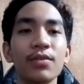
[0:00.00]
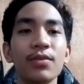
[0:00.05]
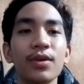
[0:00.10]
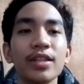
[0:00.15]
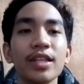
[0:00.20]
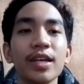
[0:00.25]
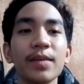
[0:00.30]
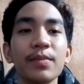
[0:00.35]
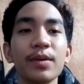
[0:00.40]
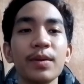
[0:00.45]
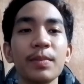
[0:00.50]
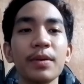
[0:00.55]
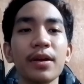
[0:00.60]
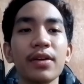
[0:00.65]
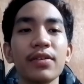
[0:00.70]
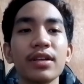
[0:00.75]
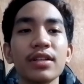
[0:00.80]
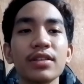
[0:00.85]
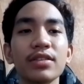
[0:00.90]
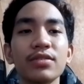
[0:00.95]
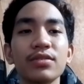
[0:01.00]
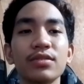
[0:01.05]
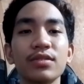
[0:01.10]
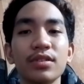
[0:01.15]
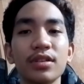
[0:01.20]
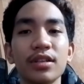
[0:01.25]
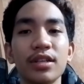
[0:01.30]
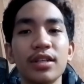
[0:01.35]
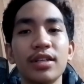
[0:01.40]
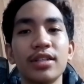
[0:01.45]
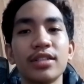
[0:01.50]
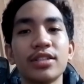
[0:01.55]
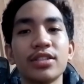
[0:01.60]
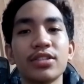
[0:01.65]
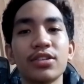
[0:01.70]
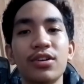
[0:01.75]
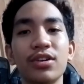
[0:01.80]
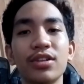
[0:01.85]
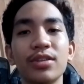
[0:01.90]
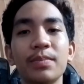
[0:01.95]
What I'm referring to is
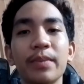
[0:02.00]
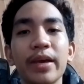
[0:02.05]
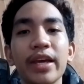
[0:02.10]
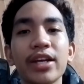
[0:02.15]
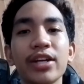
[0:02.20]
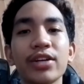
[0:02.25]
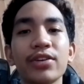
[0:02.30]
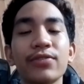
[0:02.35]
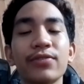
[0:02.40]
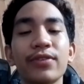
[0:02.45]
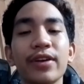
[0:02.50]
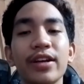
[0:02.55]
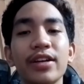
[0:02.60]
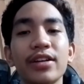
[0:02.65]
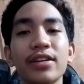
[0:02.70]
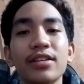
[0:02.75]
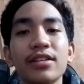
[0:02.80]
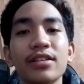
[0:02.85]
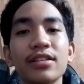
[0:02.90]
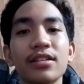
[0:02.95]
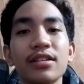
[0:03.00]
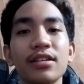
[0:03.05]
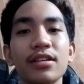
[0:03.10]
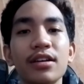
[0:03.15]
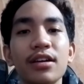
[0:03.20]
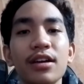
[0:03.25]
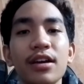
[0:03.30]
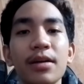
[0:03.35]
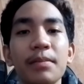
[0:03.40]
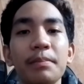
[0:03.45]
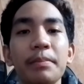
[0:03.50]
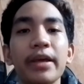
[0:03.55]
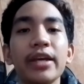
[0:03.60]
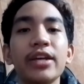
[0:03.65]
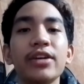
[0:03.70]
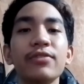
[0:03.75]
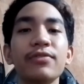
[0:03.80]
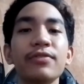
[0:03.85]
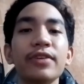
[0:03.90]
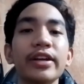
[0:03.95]
called Maker Fair.
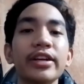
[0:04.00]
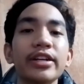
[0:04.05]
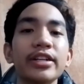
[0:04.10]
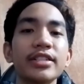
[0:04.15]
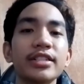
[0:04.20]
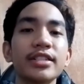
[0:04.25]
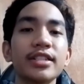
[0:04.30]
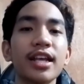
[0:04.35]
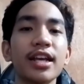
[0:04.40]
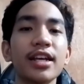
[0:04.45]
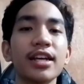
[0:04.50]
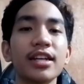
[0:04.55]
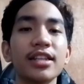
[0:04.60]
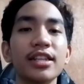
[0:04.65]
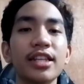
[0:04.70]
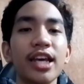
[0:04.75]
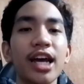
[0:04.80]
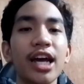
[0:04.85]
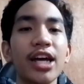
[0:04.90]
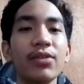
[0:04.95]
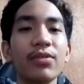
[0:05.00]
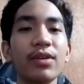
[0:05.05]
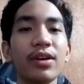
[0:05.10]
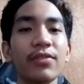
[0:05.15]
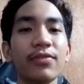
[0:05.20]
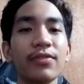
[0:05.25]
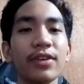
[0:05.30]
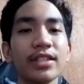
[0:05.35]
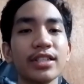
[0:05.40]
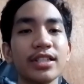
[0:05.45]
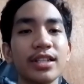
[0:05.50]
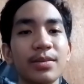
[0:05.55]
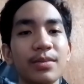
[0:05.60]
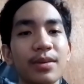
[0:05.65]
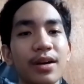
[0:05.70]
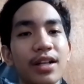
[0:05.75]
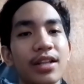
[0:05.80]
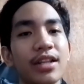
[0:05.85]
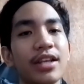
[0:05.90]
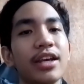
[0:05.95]
Maker Fair is like a DIY
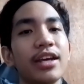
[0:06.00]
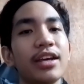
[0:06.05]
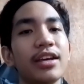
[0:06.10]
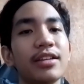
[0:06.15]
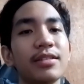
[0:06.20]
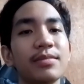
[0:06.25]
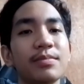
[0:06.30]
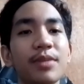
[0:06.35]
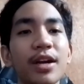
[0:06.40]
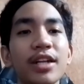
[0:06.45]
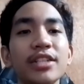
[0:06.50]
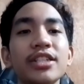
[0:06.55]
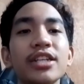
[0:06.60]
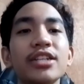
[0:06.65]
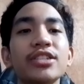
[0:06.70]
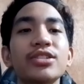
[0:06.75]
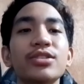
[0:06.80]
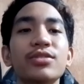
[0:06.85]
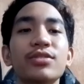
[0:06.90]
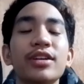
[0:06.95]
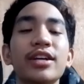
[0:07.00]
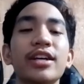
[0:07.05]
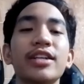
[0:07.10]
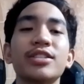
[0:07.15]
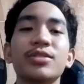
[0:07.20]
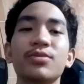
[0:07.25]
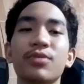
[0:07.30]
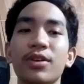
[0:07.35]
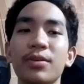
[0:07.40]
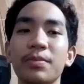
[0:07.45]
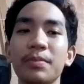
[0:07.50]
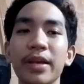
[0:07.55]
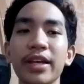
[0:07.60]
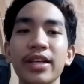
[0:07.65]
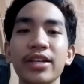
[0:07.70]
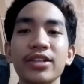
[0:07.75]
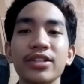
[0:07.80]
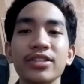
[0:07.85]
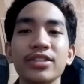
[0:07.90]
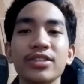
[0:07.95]
festival and project showcase where
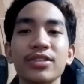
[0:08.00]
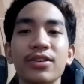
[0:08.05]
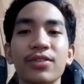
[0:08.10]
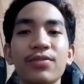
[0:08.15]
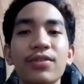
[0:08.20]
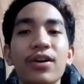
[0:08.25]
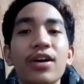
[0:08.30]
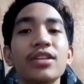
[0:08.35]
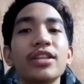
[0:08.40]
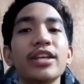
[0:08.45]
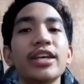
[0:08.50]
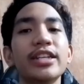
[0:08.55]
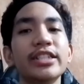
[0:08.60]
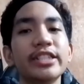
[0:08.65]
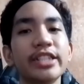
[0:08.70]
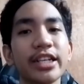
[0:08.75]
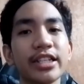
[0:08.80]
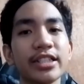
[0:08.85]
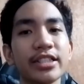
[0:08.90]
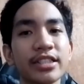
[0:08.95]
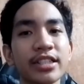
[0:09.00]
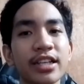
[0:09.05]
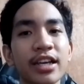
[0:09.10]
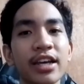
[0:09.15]
makers of all ages